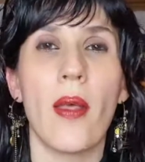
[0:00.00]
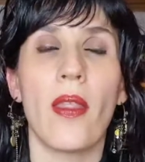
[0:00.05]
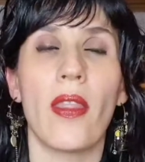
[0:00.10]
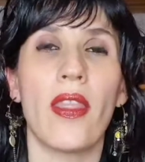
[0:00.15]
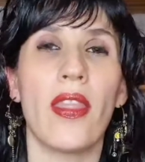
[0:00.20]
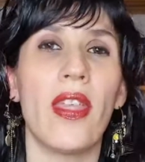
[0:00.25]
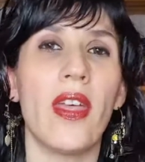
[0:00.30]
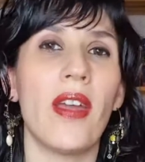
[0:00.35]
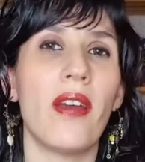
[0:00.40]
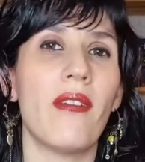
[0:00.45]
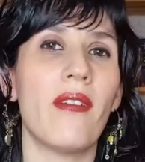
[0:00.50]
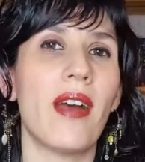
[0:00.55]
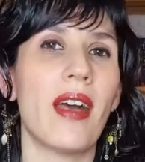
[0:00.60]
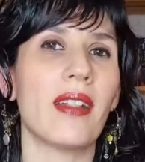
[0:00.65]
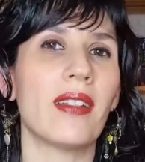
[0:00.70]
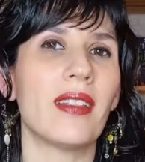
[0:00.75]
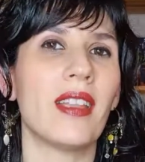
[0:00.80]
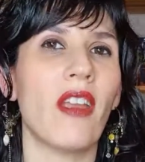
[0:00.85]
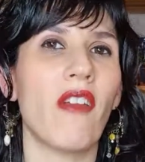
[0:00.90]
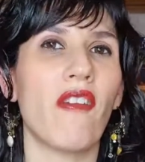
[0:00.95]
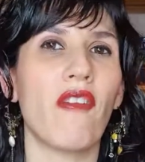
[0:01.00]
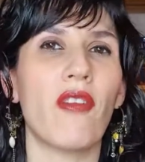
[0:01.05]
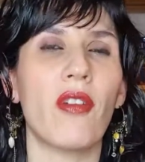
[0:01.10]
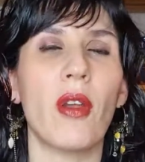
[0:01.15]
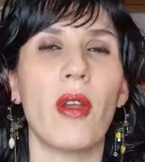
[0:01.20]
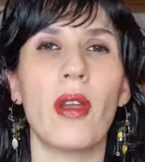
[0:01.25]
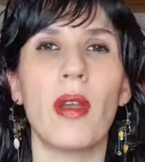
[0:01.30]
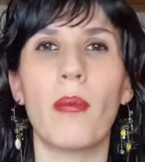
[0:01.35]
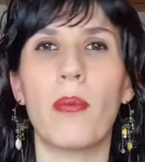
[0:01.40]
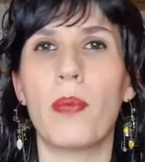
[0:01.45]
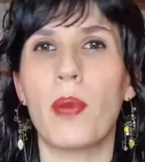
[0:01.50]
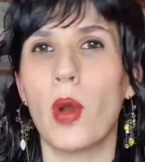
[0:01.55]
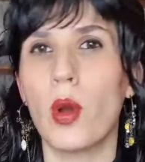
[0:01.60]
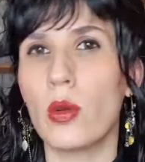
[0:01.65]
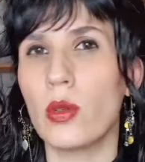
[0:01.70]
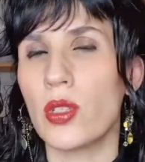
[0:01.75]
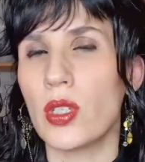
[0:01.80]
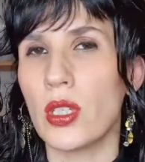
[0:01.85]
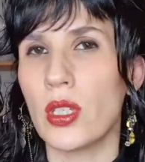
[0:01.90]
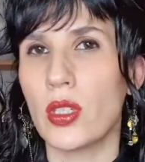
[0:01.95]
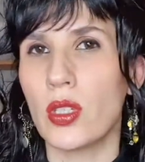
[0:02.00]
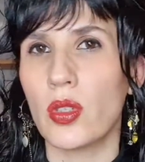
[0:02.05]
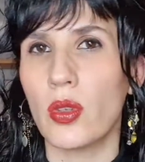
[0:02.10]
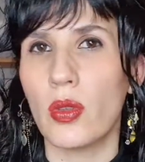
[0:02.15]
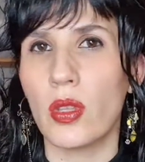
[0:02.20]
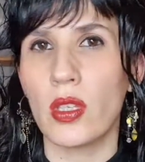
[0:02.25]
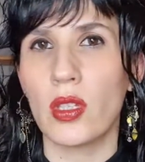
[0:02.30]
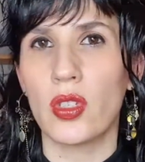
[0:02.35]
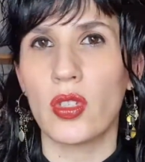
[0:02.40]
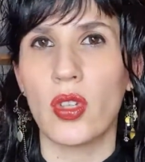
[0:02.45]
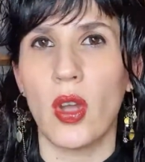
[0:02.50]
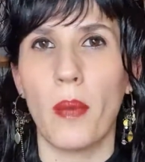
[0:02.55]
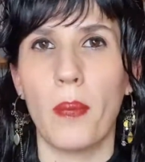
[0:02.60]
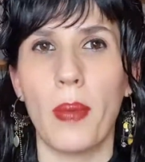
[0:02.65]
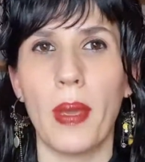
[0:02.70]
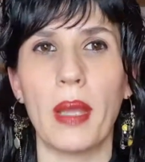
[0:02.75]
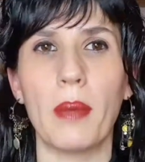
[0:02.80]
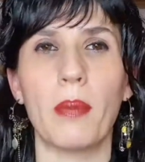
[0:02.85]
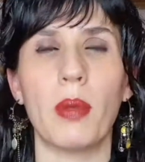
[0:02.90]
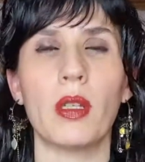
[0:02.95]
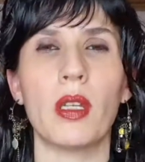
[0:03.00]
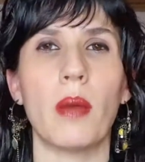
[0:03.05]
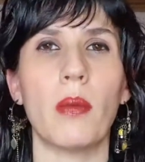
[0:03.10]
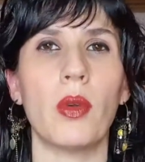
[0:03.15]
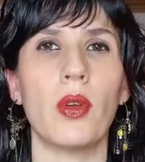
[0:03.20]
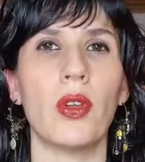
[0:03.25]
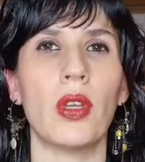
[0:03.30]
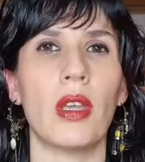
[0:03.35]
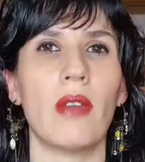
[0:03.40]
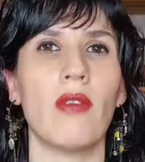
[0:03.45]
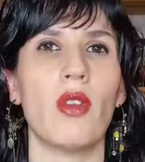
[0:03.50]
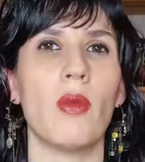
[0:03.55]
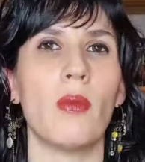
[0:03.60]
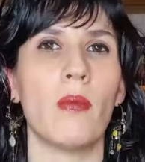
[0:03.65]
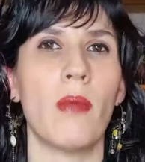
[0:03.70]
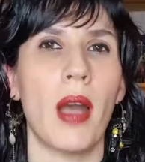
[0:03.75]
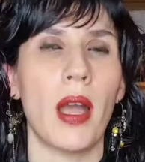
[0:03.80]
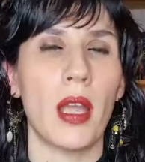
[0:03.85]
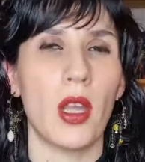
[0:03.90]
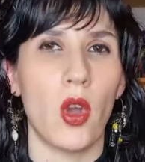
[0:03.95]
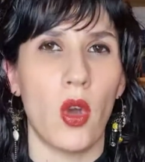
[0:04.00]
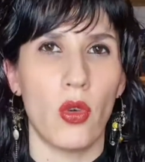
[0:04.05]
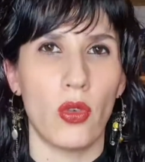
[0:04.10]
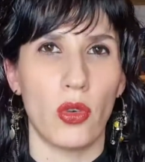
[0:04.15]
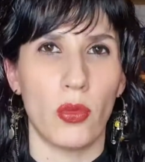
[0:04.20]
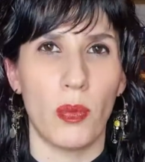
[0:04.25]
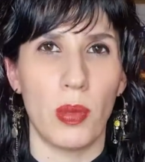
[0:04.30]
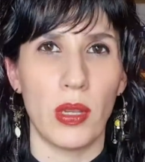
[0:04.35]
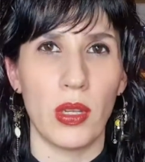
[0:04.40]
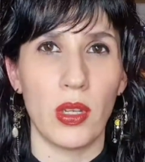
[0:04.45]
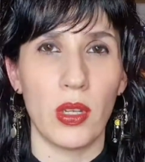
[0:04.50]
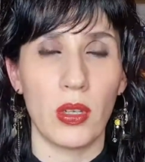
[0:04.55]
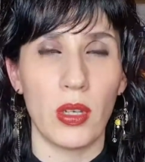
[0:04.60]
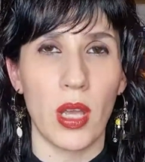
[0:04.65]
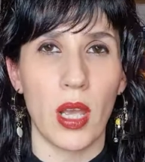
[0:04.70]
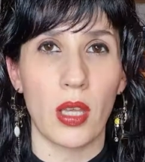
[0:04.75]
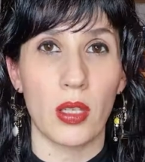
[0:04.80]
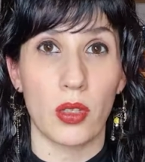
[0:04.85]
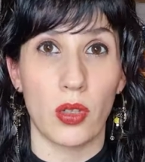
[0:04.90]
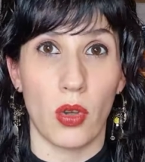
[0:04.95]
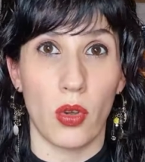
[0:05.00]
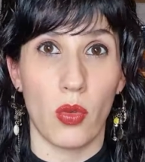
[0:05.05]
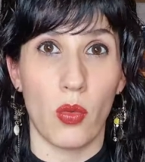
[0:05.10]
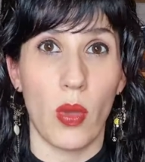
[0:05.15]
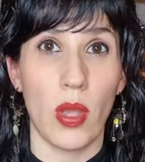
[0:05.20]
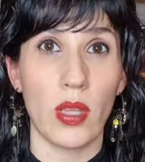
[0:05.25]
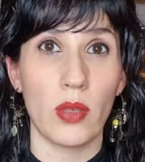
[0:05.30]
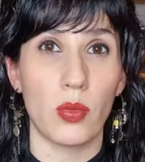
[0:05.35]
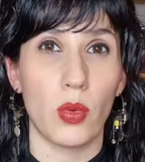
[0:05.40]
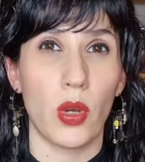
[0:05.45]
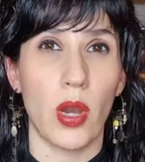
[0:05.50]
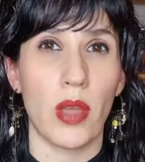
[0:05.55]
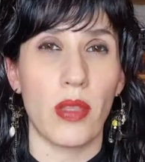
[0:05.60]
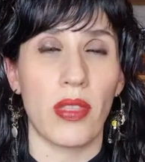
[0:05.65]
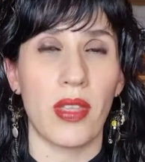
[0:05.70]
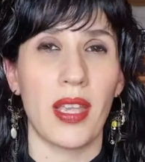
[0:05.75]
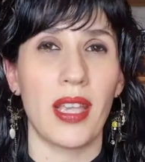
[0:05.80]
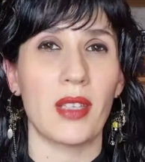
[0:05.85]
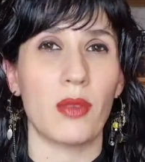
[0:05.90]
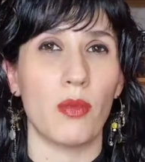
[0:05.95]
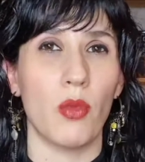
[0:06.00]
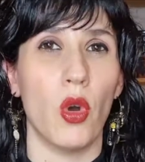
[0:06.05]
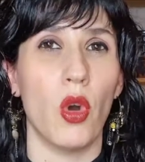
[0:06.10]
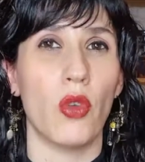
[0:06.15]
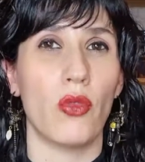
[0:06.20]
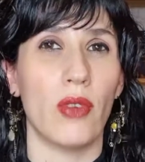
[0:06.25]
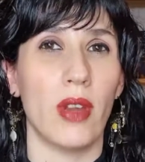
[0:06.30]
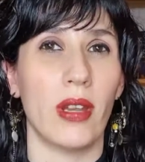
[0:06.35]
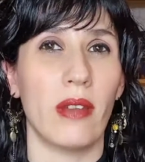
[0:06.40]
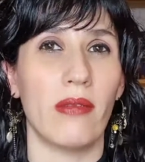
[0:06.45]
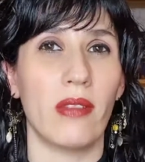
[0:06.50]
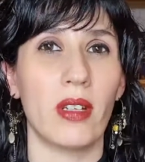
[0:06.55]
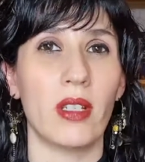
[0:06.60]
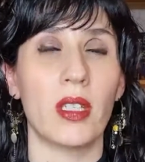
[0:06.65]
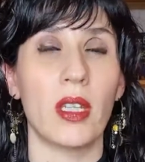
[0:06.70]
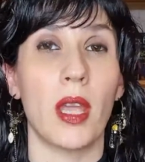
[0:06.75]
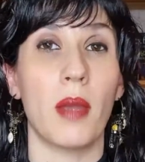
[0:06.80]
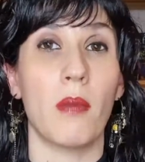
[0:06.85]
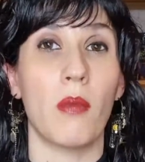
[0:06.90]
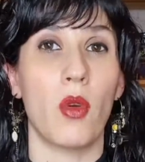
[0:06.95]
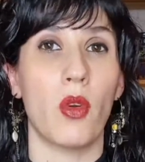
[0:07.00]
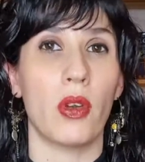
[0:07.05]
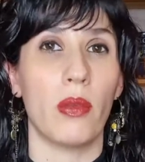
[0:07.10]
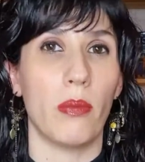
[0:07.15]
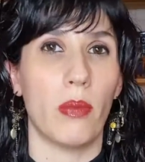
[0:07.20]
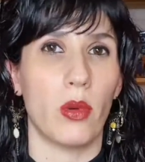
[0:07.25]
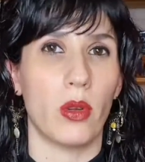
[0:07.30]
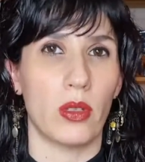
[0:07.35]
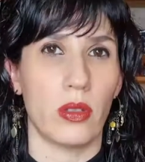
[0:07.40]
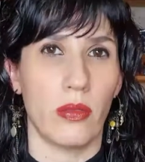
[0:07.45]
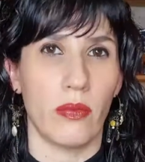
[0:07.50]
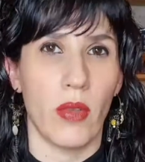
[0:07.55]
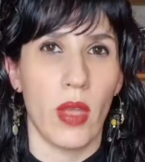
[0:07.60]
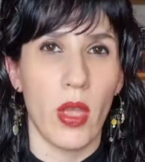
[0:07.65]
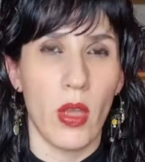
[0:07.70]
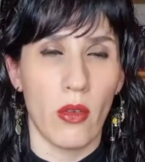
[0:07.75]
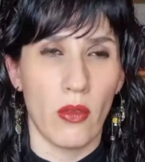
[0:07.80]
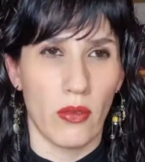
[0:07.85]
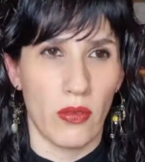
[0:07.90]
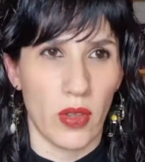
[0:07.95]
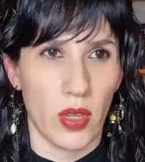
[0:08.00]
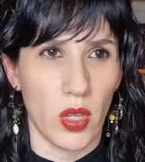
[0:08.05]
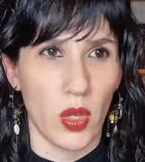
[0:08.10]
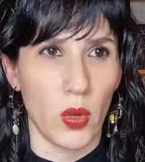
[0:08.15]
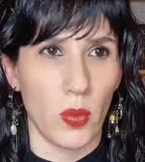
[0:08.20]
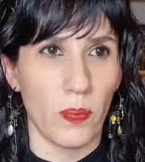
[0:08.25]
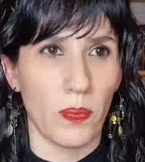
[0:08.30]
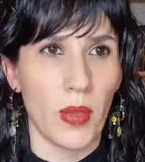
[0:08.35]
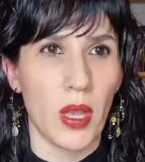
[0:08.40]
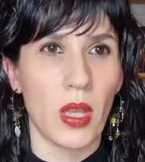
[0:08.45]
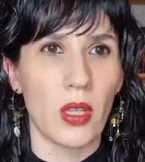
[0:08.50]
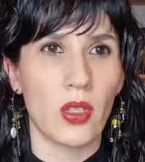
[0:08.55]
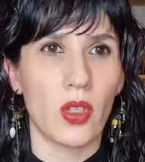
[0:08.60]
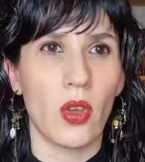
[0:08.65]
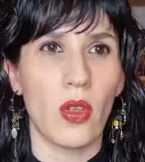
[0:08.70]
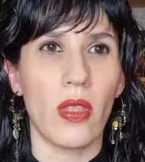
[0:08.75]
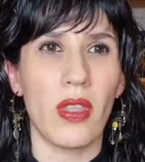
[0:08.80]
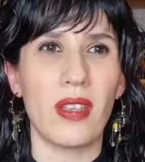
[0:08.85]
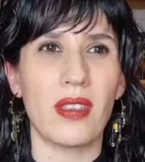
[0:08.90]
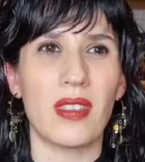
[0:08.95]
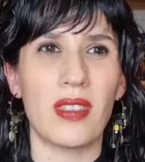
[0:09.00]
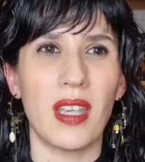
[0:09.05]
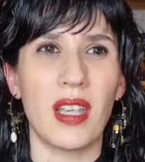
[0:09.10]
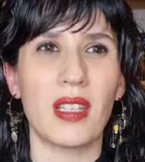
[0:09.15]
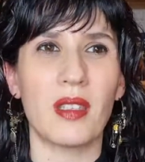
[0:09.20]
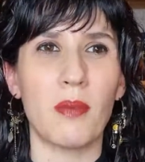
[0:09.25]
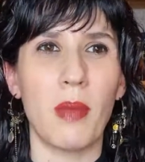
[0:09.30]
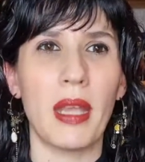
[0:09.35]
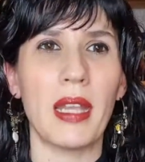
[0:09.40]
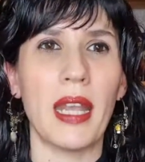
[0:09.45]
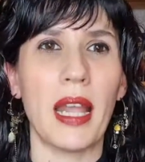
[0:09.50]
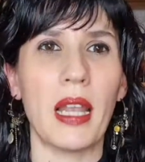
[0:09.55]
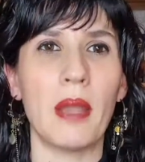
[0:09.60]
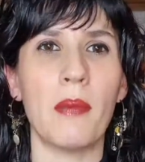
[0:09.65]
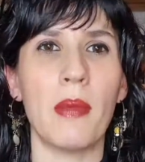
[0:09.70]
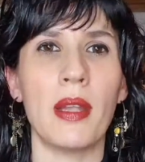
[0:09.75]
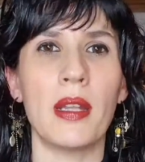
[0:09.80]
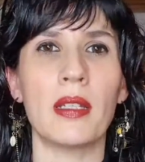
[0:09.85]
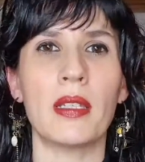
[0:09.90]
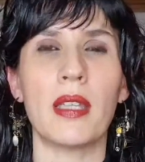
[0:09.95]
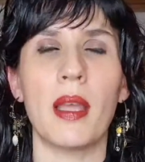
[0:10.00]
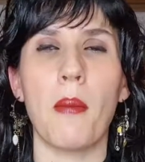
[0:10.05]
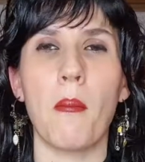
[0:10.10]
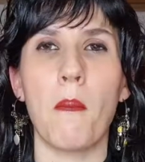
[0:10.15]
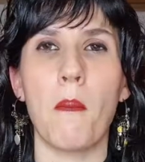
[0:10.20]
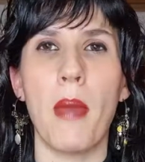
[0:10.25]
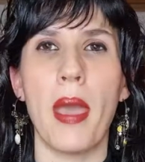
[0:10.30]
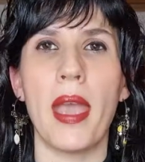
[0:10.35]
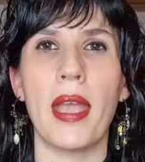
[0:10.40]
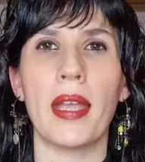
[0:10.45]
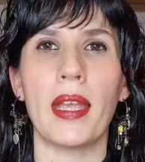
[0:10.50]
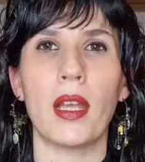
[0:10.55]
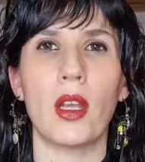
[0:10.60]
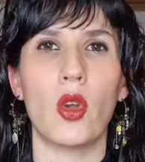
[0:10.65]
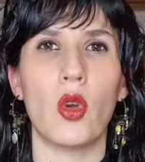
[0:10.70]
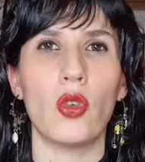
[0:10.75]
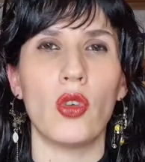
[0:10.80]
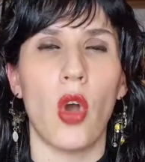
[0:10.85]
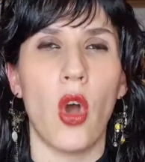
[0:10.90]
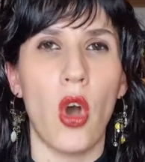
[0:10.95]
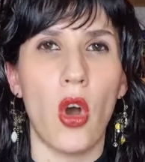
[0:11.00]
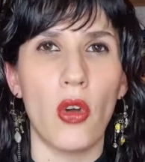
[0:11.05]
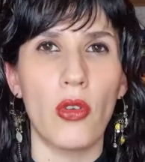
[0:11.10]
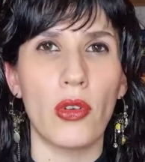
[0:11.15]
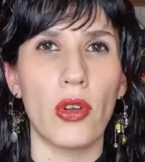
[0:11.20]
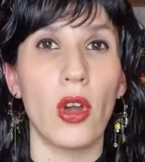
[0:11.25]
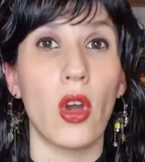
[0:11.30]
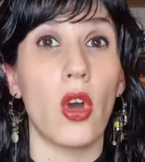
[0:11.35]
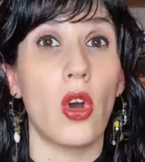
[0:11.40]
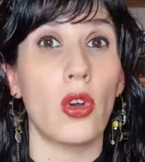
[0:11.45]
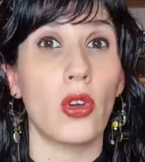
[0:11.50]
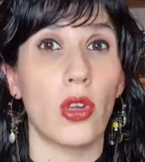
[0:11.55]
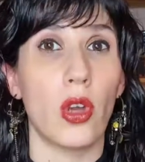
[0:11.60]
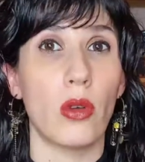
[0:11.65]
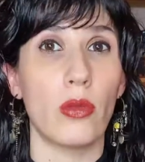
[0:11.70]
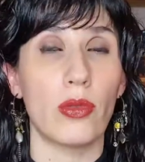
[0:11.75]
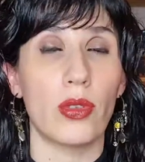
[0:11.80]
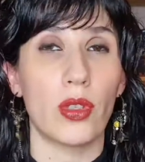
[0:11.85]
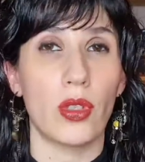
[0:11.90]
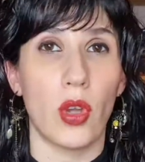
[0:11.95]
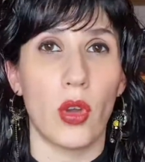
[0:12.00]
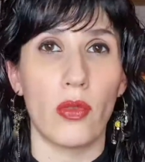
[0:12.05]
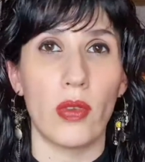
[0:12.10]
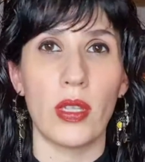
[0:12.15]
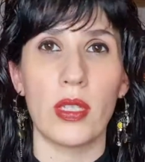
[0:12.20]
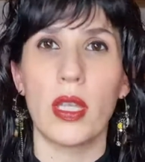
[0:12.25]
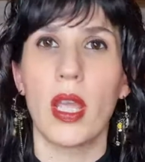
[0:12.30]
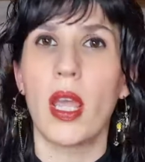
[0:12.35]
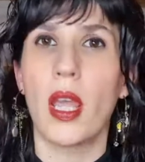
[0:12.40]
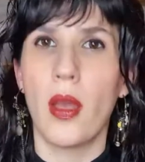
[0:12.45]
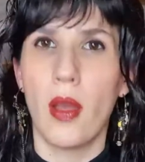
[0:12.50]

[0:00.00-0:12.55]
There are different approaches to this topic, but I'm going to give you my own opinion, as always, what I think is more relevant and more important for you. So there's 6 main elements that make a good horror or ghost stories.